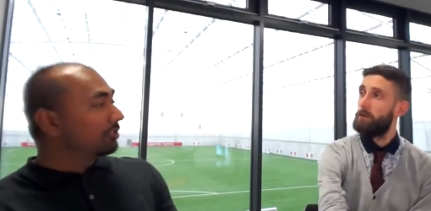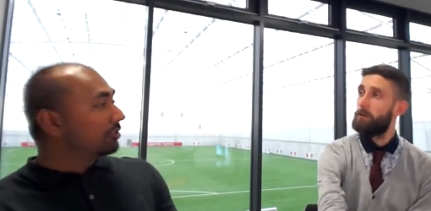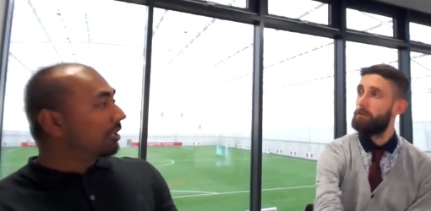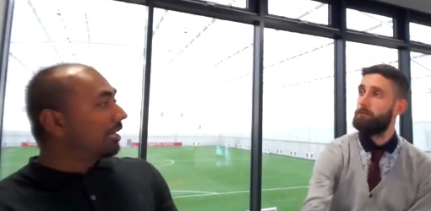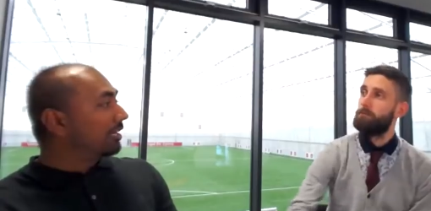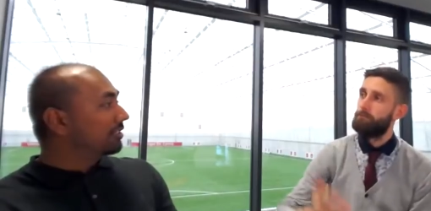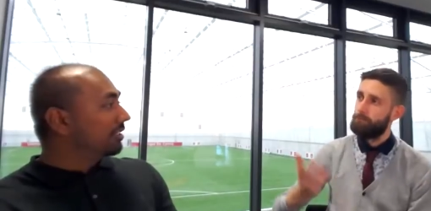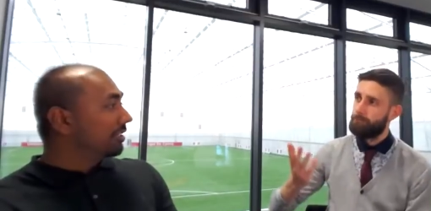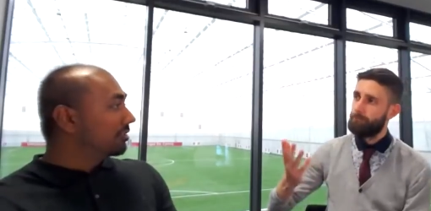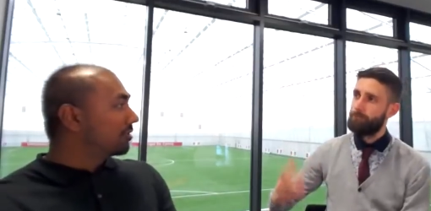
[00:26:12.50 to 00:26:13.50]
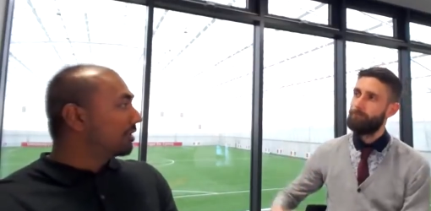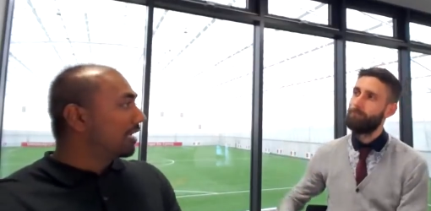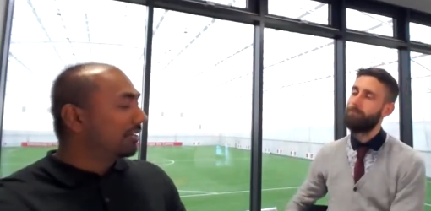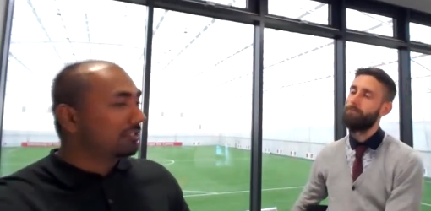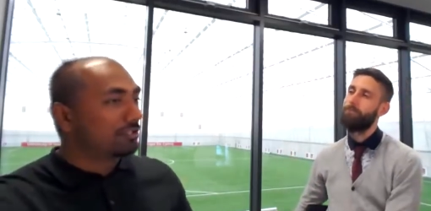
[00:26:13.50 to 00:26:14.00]
Speaker 1: societies, Indian
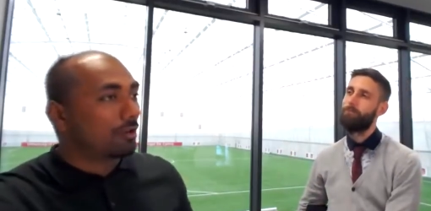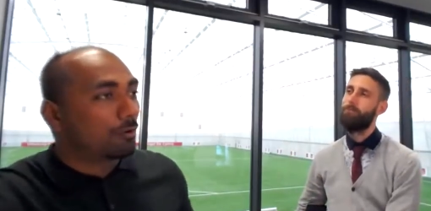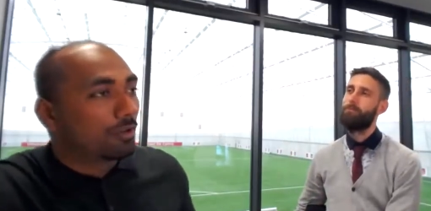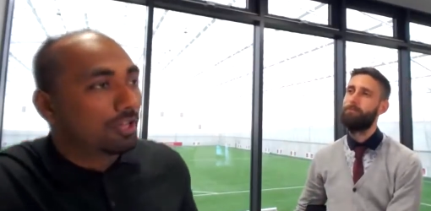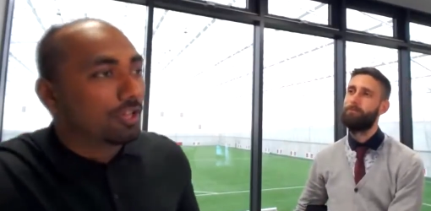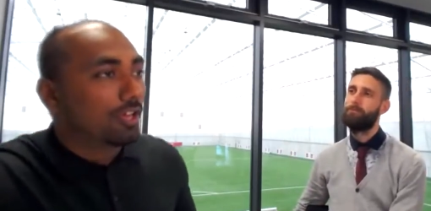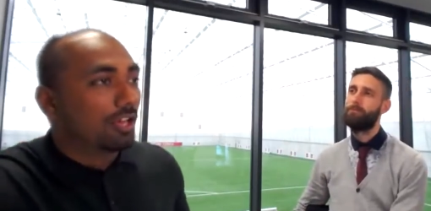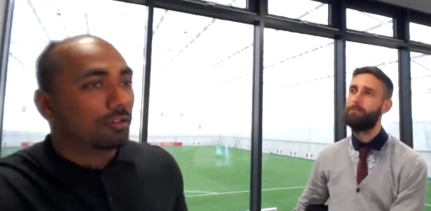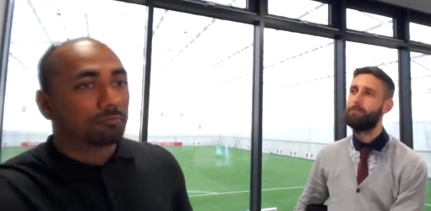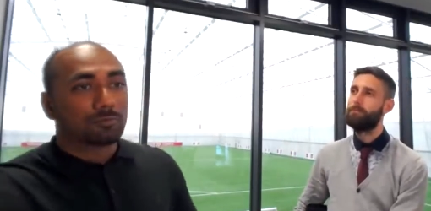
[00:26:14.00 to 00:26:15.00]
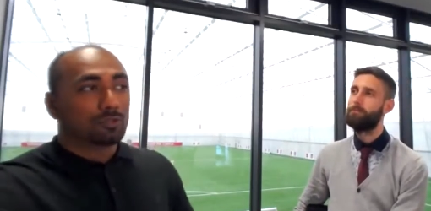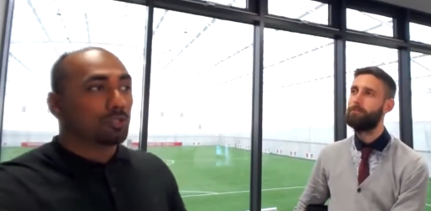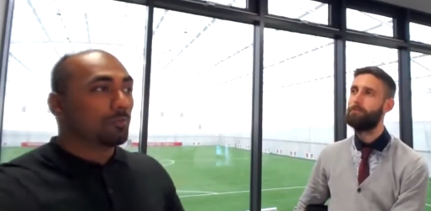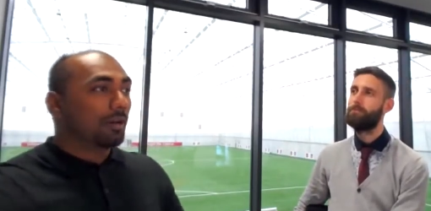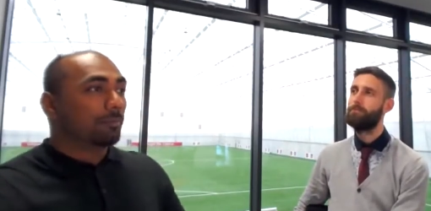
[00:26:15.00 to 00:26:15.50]
societies. So um, so
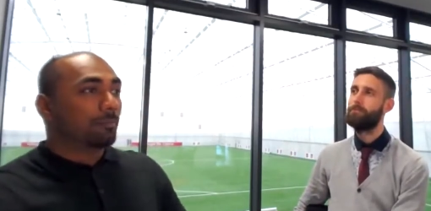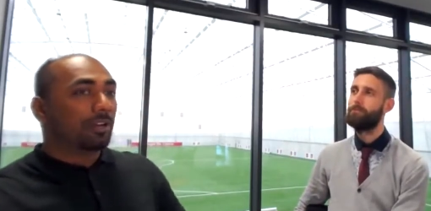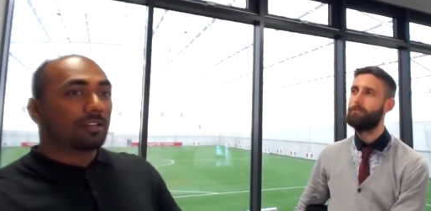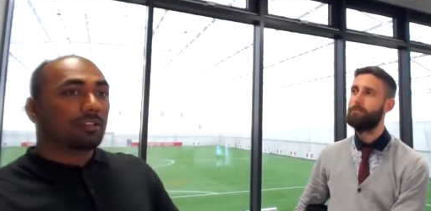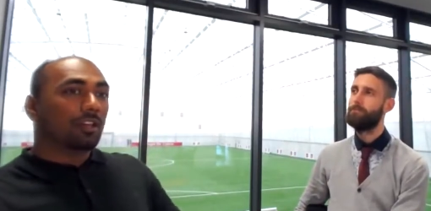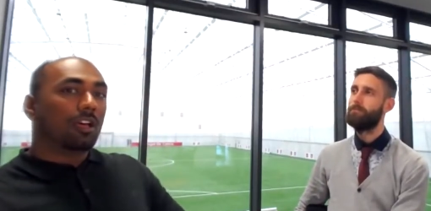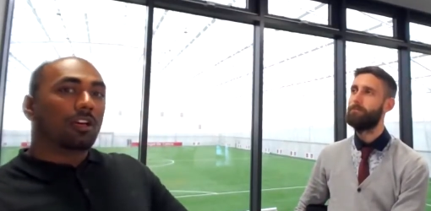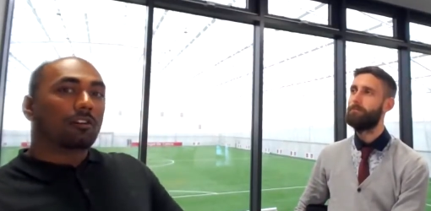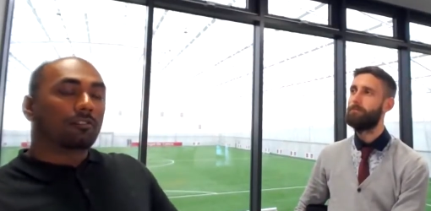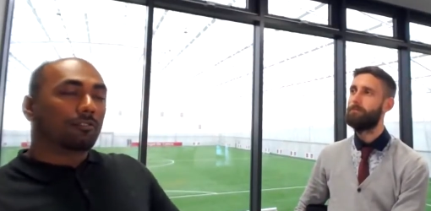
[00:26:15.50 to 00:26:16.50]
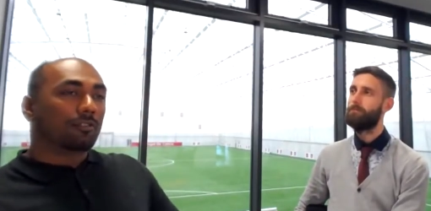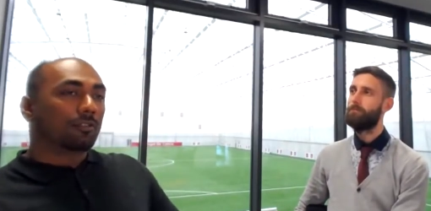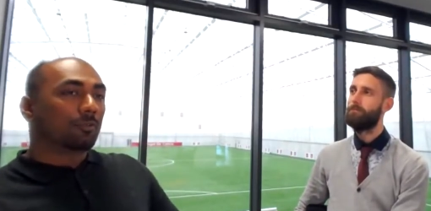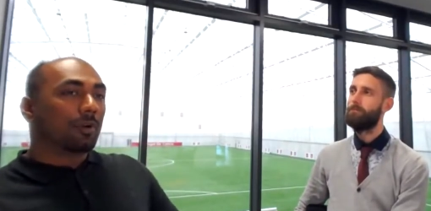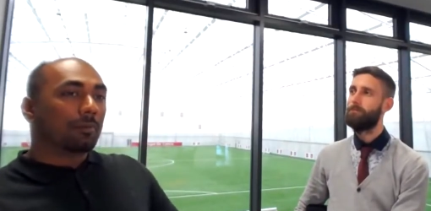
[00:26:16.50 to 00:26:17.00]
you might meet uh,
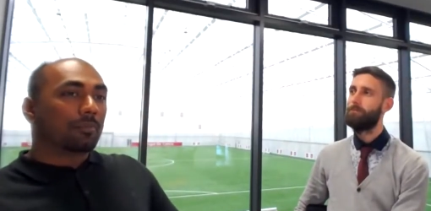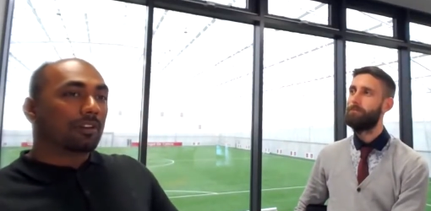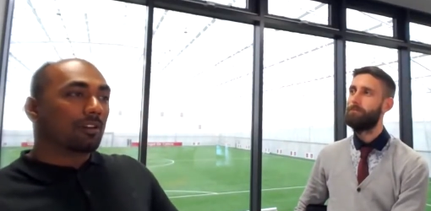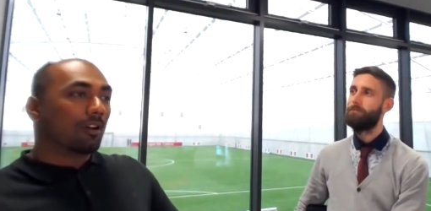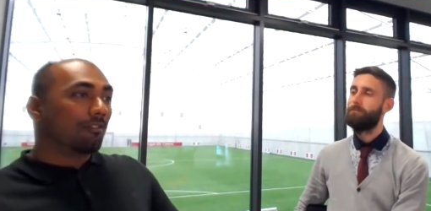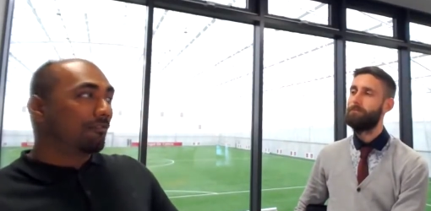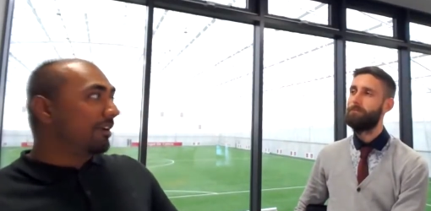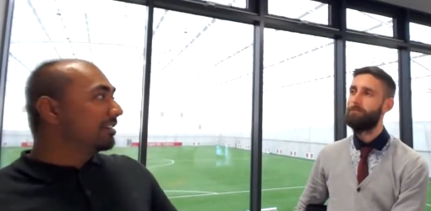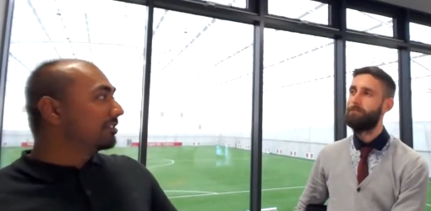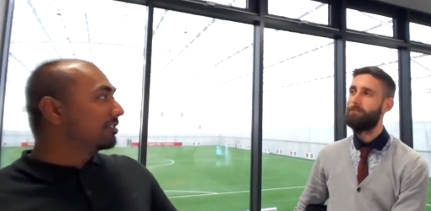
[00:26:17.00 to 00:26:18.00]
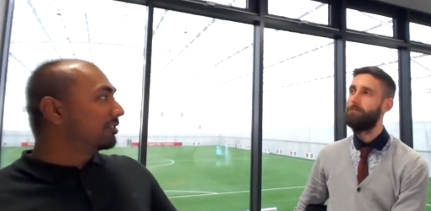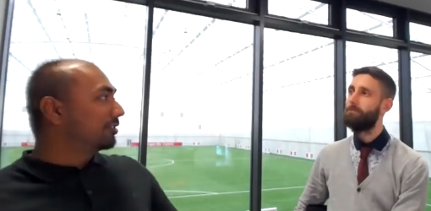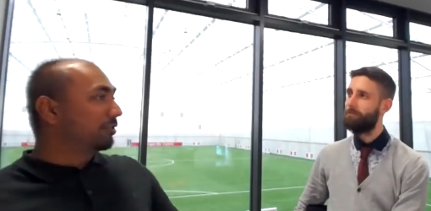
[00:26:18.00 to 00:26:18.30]
you might meet a lot of friends.